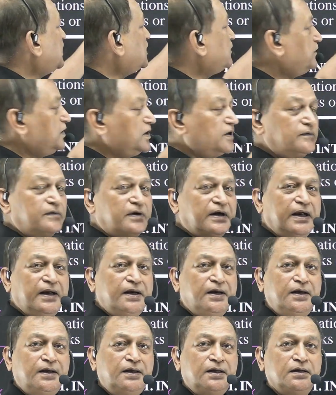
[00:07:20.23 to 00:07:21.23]
we have tried
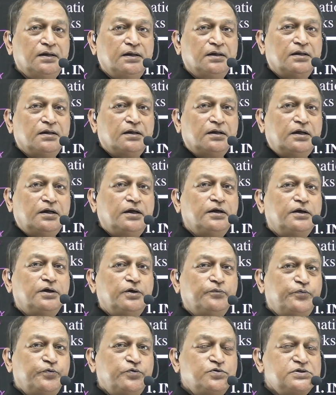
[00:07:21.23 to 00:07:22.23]
it in
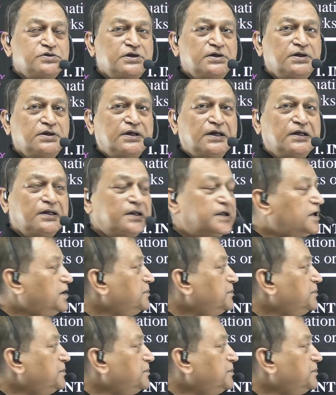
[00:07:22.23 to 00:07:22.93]
diffusion and creep